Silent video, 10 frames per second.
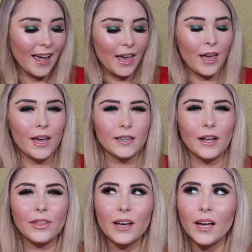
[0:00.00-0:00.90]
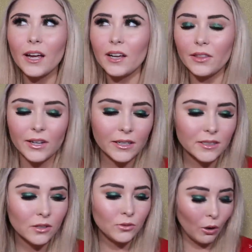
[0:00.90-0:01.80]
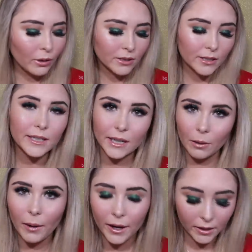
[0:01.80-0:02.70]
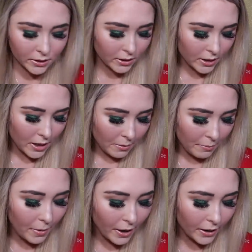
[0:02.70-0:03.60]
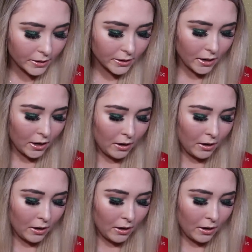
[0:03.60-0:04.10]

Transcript: and I think it's the lowest gigabyte, but